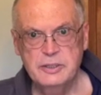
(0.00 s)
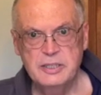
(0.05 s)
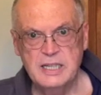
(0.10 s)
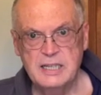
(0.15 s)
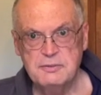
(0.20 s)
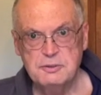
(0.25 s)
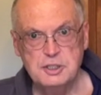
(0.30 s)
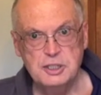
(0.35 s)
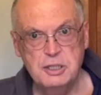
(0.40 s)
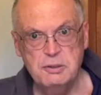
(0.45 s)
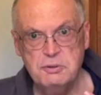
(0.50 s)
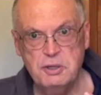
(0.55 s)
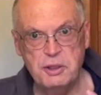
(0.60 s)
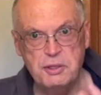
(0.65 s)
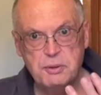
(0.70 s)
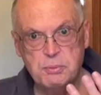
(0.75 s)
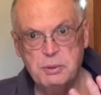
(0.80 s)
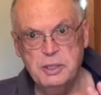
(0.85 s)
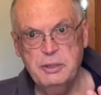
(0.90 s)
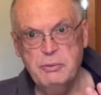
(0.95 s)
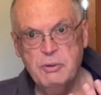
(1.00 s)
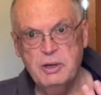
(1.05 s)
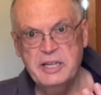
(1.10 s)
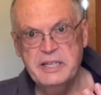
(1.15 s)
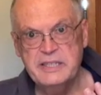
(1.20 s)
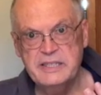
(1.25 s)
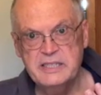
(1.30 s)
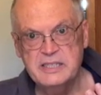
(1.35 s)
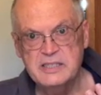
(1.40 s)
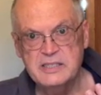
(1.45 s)
I've shown you 3
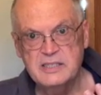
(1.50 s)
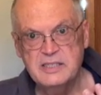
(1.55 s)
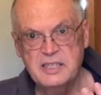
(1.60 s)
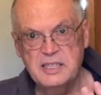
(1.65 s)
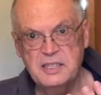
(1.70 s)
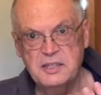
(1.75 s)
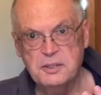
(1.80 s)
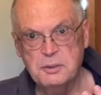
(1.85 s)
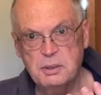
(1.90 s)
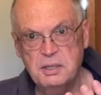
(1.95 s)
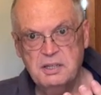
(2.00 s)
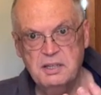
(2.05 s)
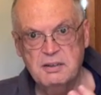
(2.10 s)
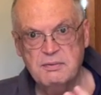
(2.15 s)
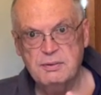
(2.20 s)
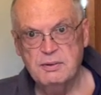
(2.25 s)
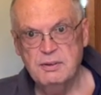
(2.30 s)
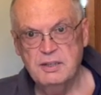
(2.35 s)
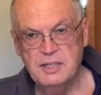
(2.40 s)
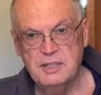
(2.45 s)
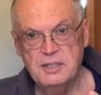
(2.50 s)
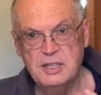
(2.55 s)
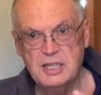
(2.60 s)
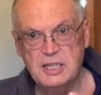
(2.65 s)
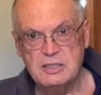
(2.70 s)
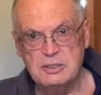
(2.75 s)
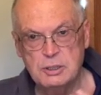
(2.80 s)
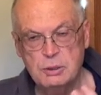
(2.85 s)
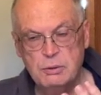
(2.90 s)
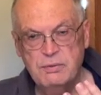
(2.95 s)
ways in 2
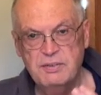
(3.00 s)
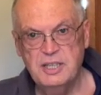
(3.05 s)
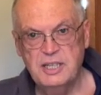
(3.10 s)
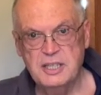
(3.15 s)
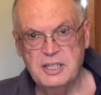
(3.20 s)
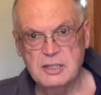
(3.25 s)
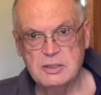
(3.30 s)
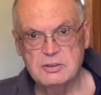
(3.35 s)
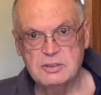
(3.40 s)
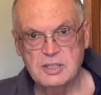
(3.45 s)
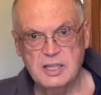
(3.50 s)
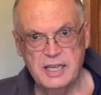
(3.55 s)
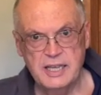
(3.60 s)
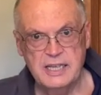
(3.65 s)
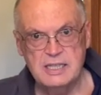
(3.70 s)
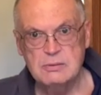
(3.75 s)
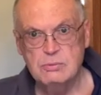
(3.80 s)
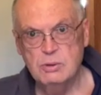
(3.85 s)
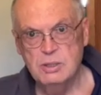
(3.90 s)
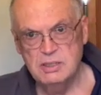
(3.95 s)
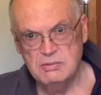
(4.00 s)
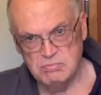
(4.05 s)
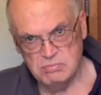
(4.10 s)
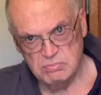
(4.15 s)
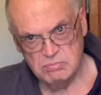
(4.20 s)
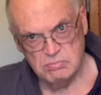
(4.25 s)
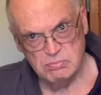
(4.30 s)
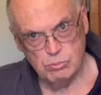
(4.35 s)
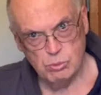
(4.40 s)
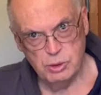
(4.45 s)
videos. The last one,
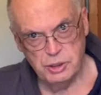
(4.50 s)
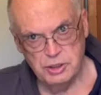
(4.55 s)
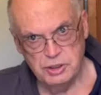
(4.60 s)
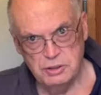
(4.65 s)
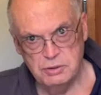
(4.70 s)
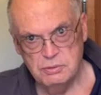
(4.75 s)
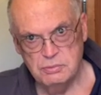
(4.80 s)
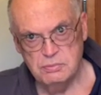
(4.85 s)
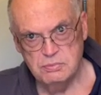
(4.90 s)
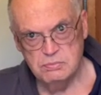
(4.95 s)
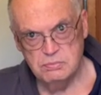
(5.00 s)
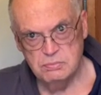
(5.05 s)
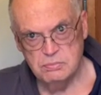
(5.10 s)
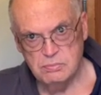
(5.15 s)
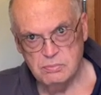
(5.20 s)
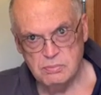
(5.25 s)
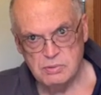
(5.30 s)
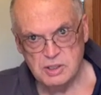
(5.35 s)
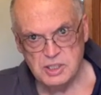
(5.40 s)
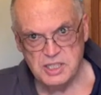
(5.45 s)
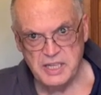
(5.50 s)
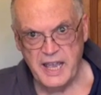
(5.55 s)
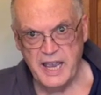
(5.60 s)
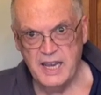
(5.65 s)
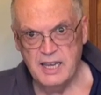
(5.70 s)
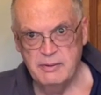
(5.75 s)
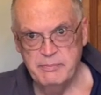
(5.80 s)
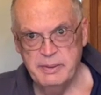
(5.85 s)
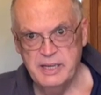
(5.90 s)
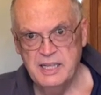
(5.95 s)
where you snack
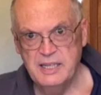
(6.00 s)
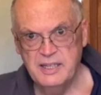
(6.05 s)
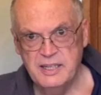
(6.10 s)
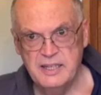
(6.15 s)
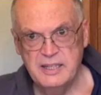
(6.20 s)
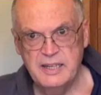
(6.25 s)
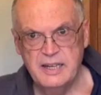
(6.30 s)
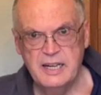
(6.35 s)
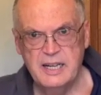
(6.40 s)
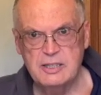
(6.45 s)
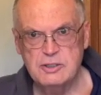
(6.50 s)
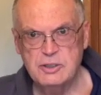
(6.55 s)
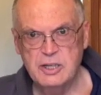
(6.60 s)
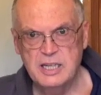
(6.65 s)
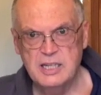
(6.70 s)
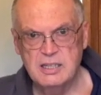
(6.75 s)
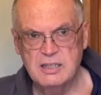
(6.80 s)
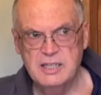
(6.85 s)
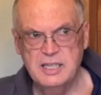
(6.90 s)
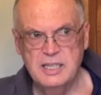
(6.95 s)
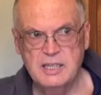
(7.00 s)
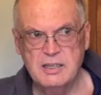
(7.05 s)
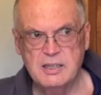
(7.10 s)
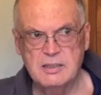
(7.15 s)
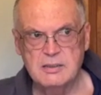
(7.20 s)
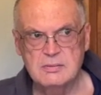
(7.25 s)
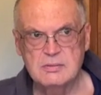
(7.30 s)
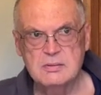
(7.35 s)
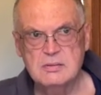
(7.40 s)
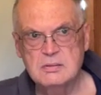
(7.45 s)
in bacon, and I'll try to link
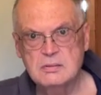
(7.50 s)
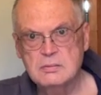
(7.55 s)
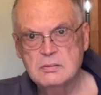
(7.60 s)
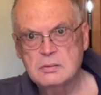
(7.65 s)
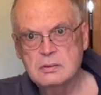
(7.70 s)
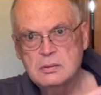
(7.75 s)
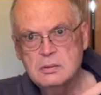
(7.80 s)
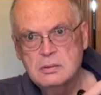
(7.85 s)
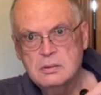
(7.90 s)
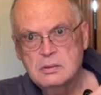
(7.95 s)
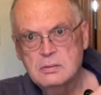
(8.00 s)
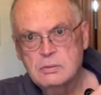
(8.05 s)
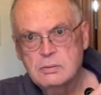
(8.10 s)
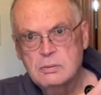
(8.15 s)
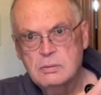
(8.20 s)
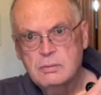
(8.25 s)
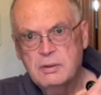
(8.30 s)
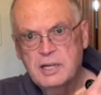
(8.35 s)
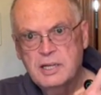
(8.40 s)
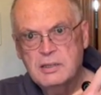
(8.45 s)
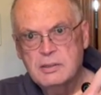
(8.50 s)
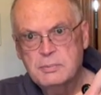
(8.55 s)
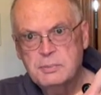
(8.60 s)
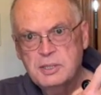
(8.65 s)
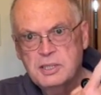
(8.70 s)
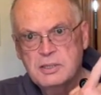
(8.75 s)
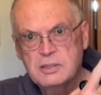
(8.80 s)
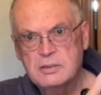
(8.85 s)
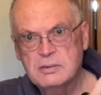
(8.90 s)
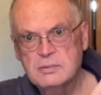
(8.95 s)
it right up
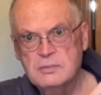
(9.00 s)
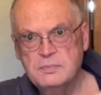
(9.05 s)
here.